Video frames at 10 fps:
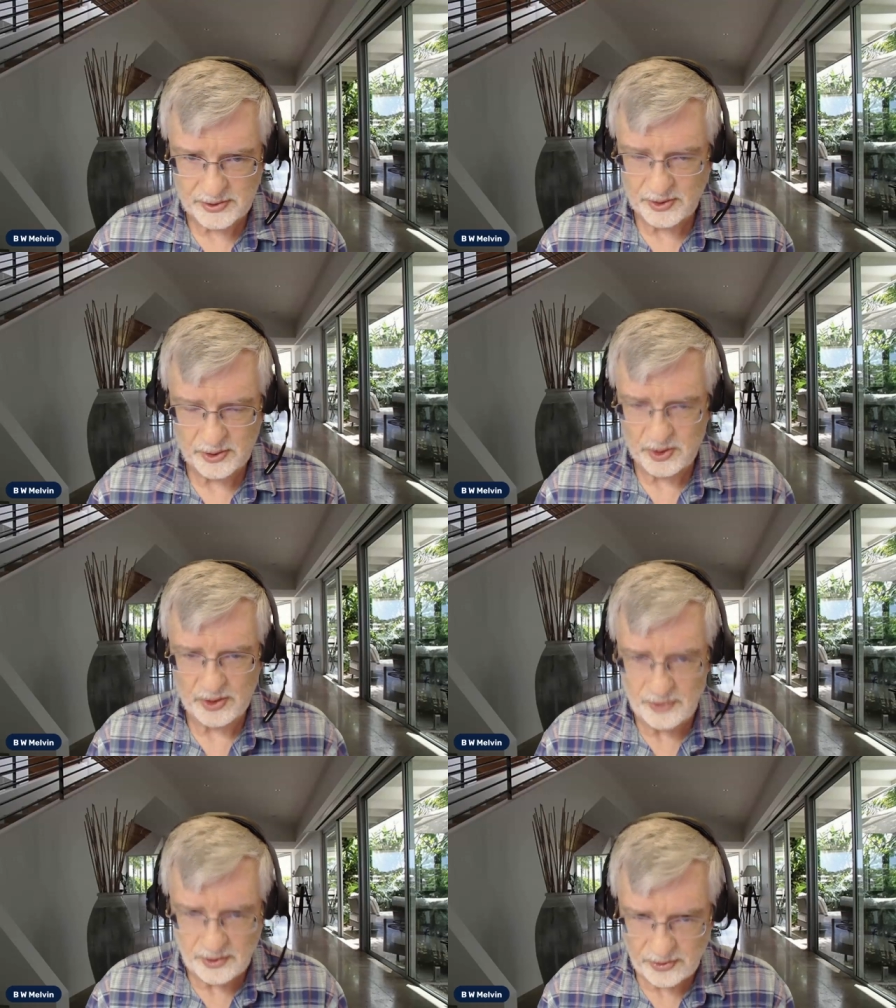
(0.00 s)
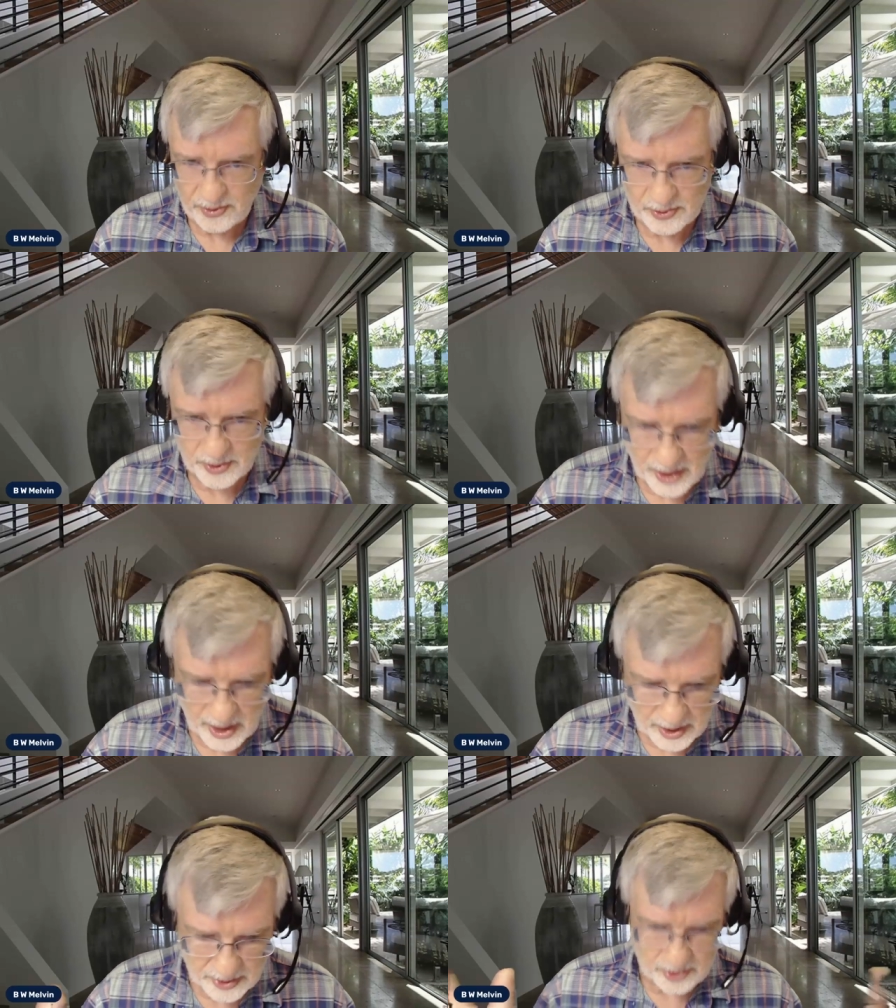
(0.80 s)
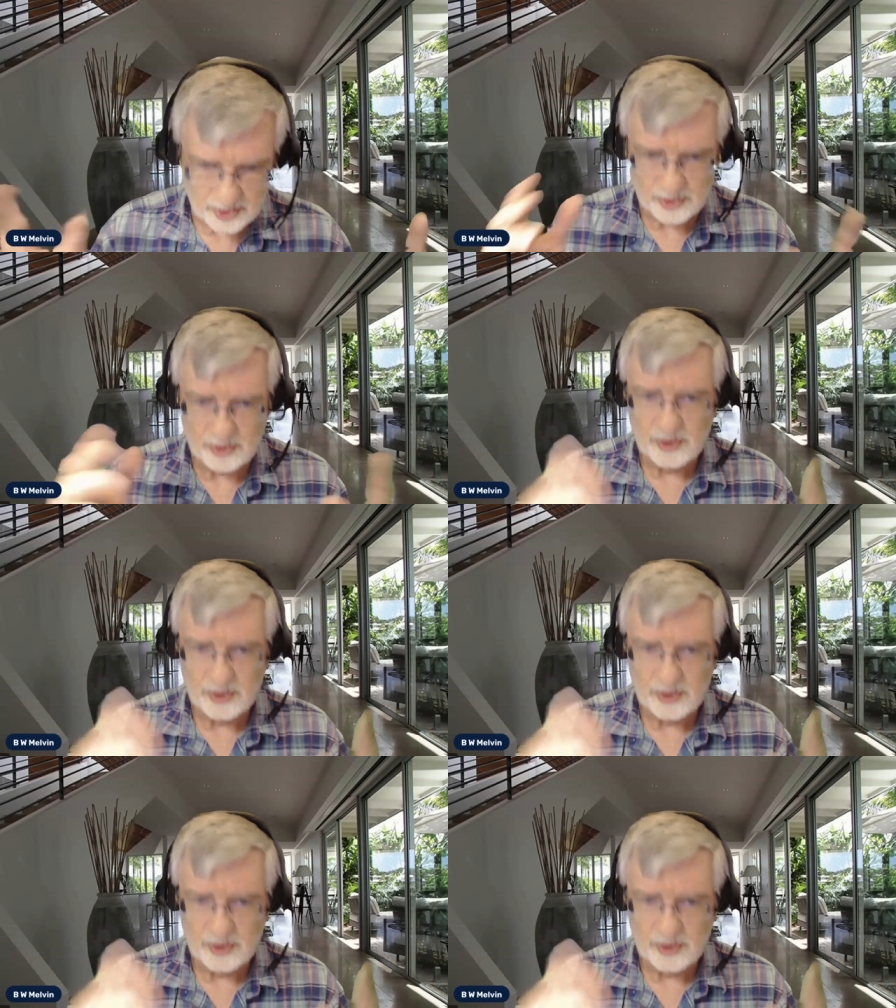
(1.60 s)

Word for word: you are this, you're that, you know.